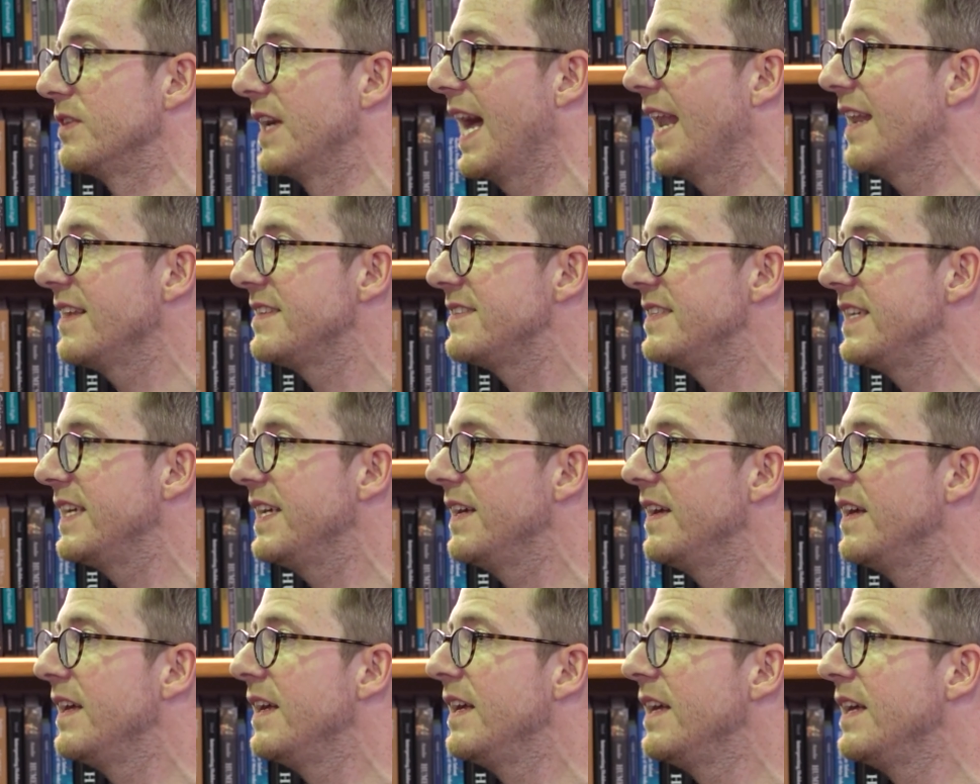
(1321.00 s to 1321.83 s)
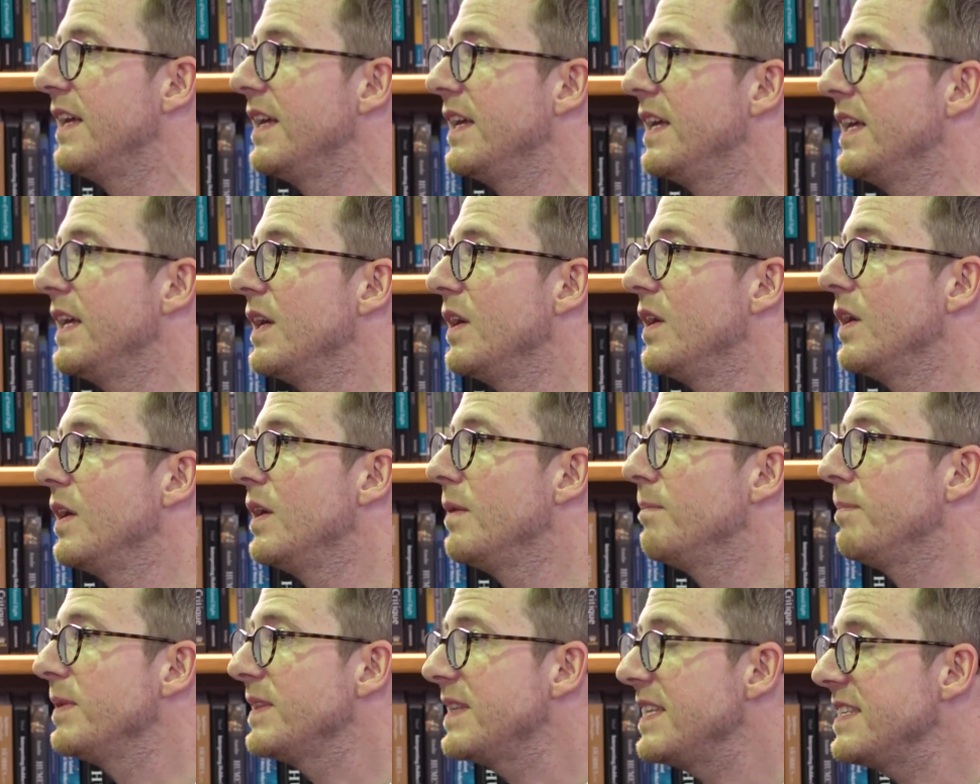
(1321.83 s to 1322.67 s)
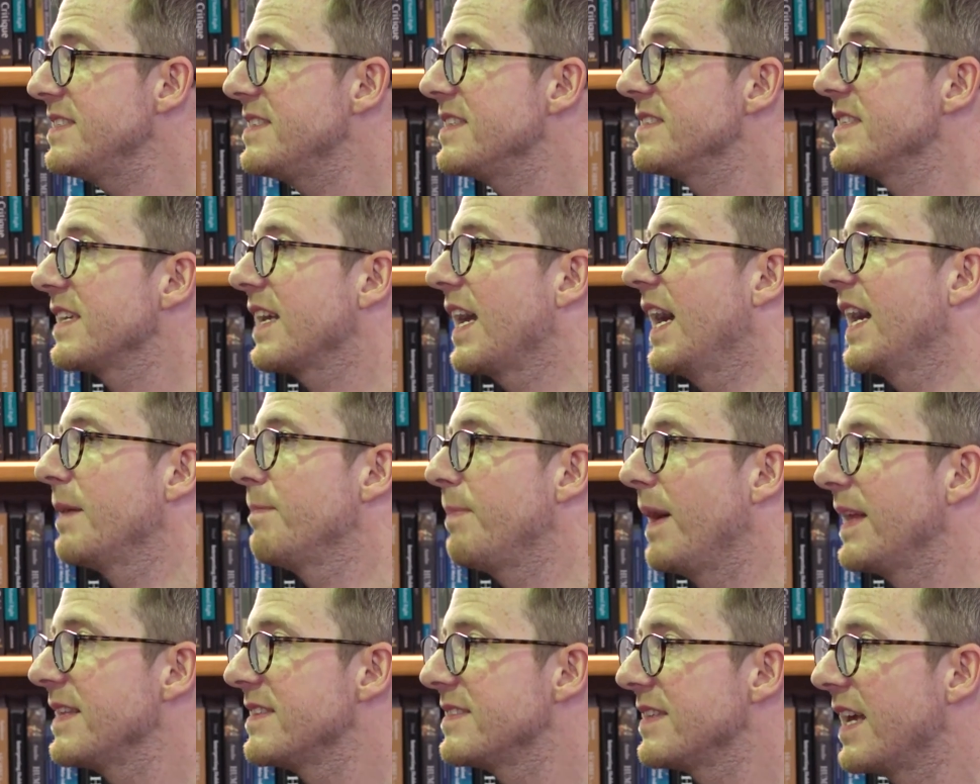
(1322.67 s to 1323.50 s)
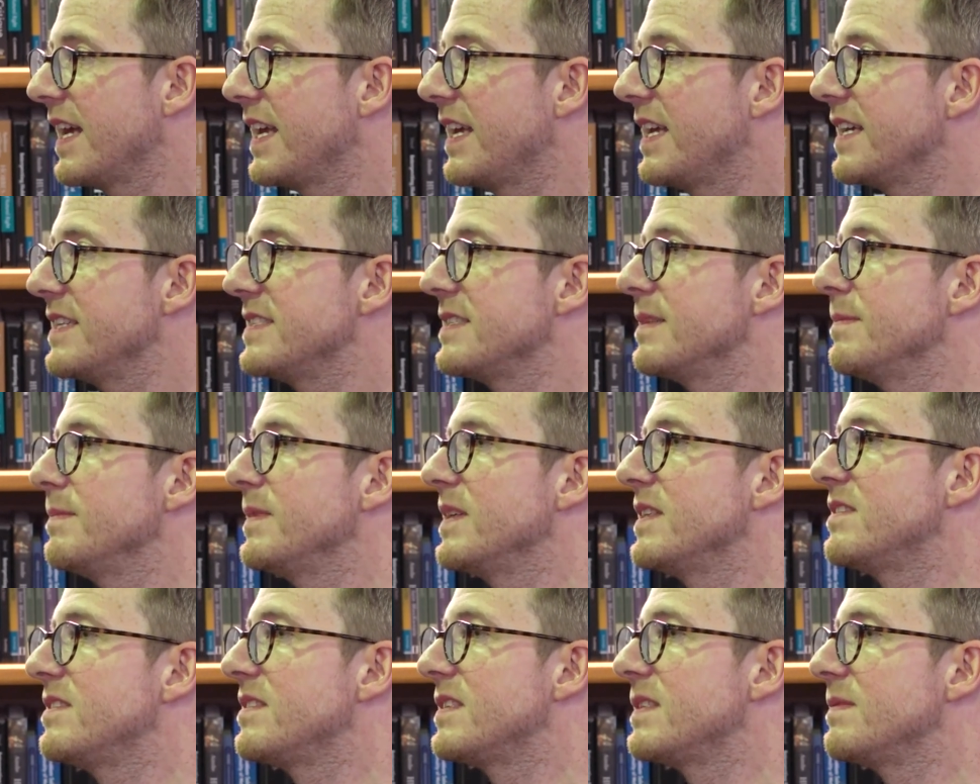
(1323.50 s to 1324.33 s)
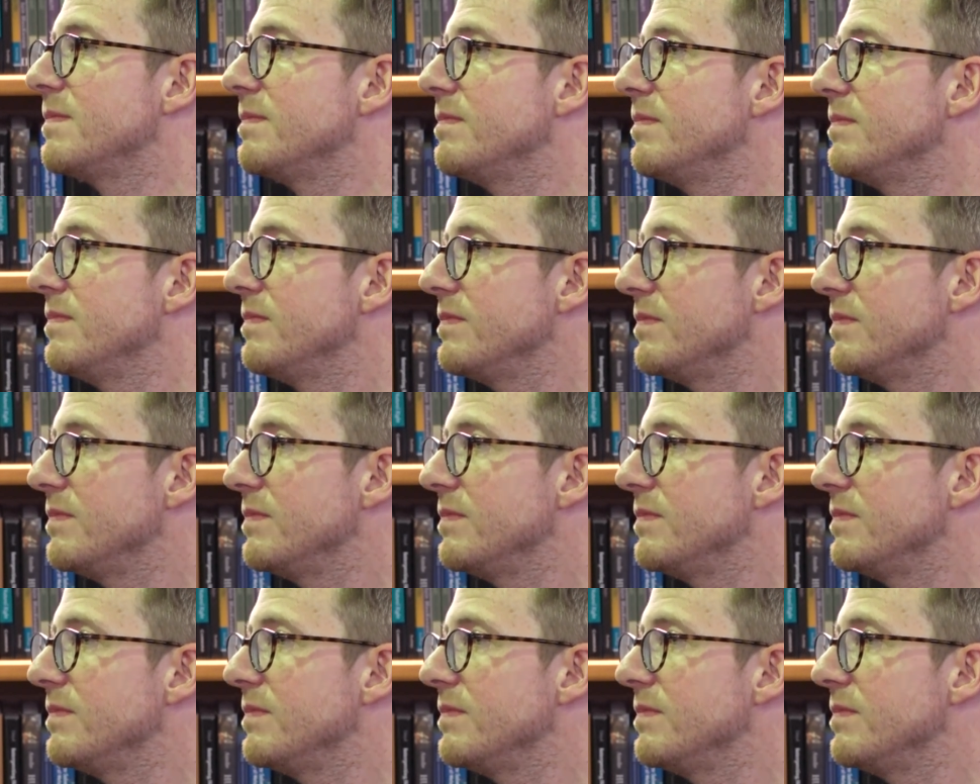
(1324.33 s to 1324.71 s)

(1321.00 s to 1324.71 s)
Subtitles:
reality. But this is a kind of panpsychism that's